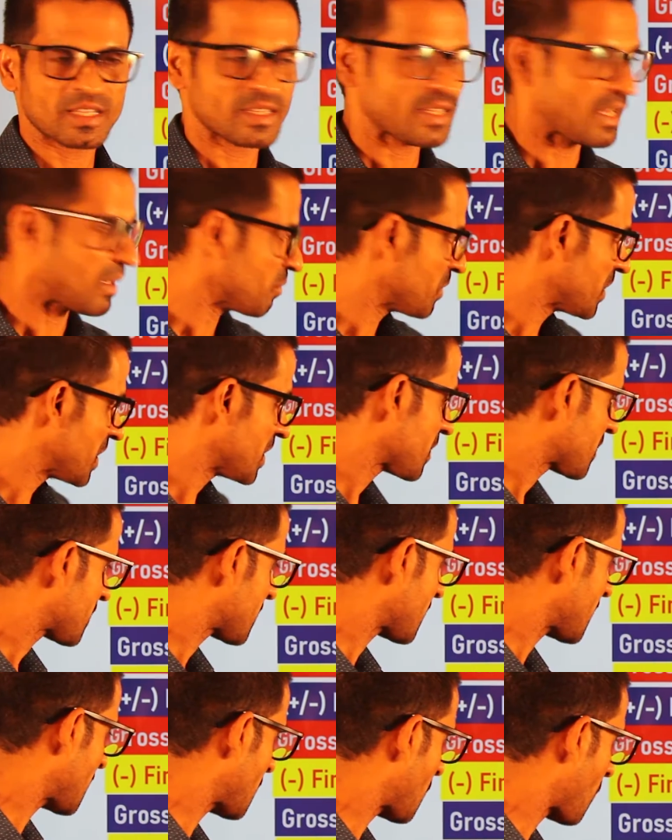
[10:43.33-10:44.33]
That means
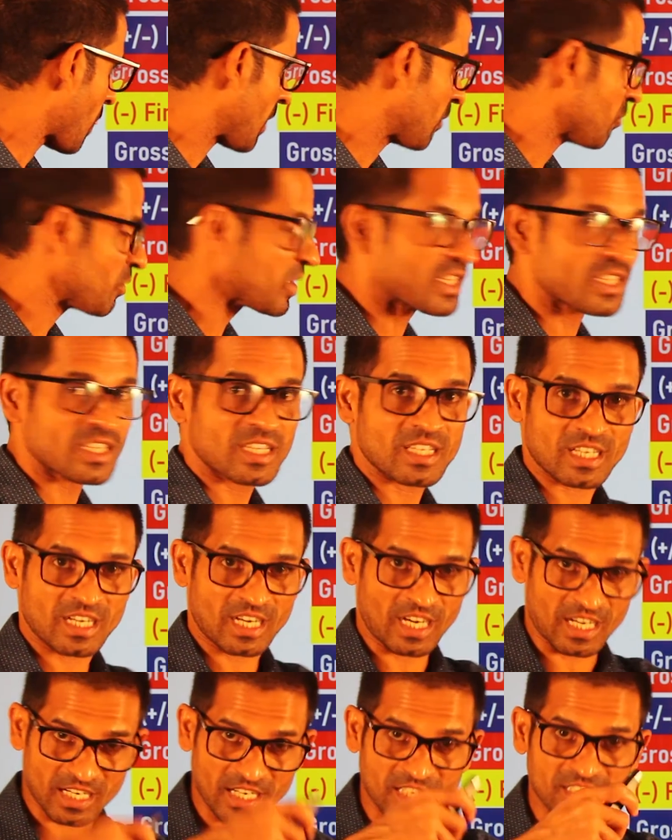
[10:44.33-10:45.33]
with
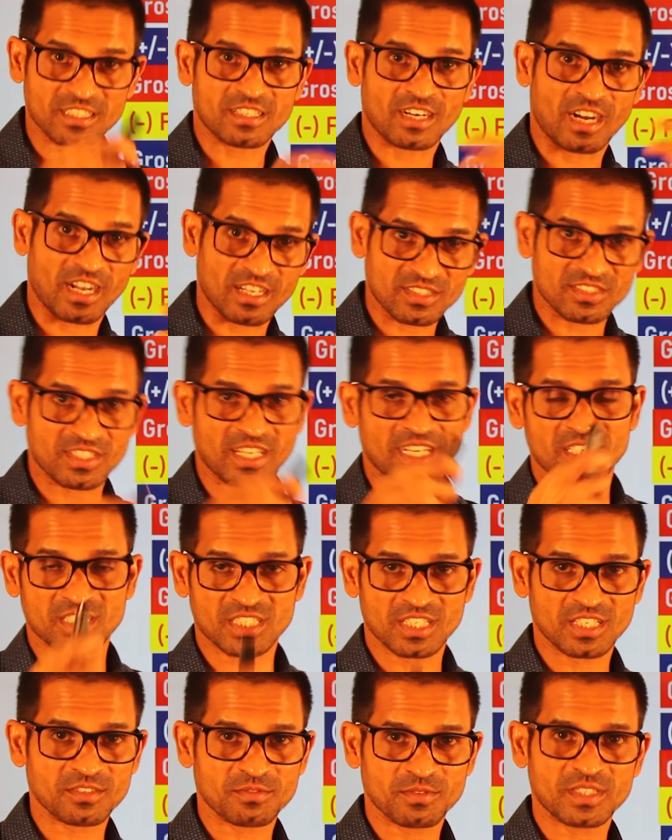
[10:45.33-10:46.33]
current
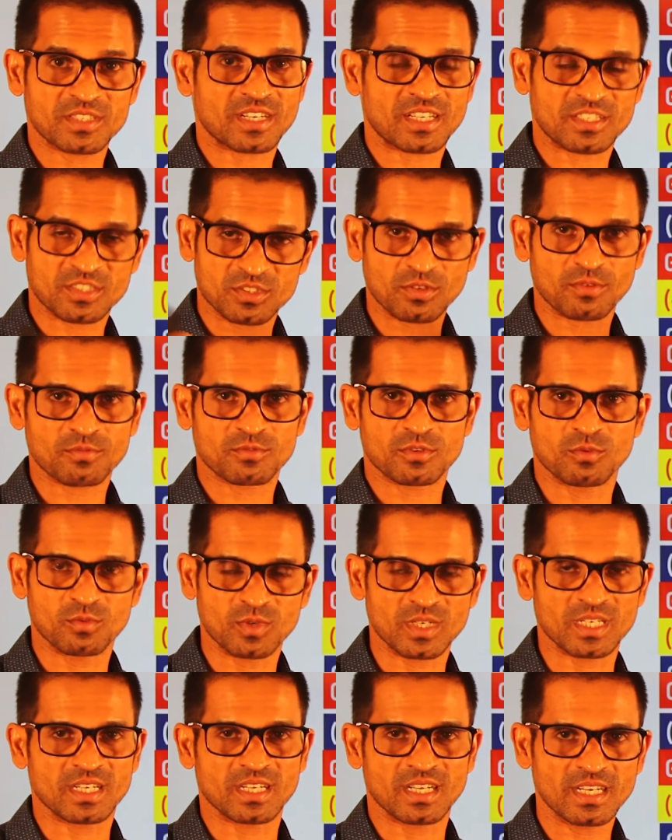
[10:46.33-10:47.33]
transactions with rest of the
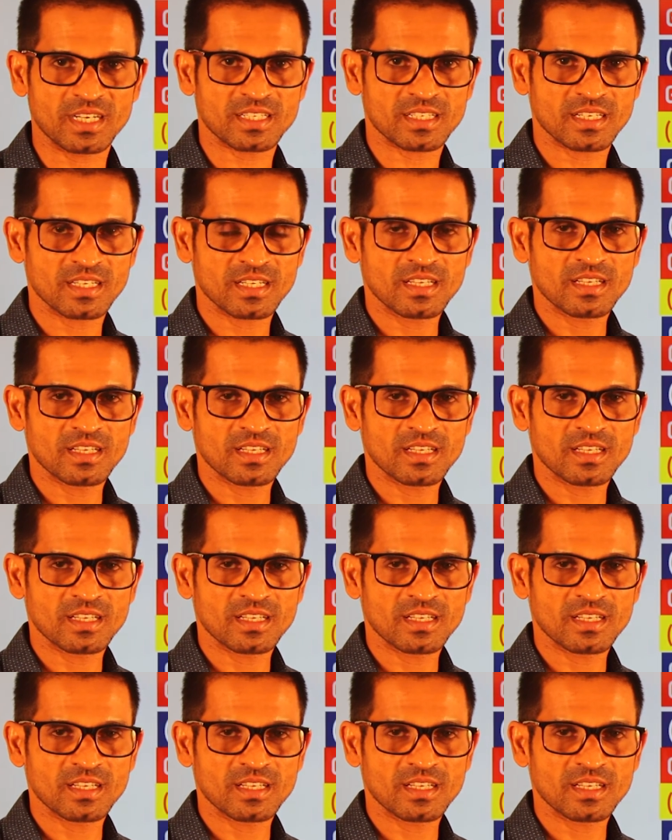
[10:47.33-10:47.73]
world,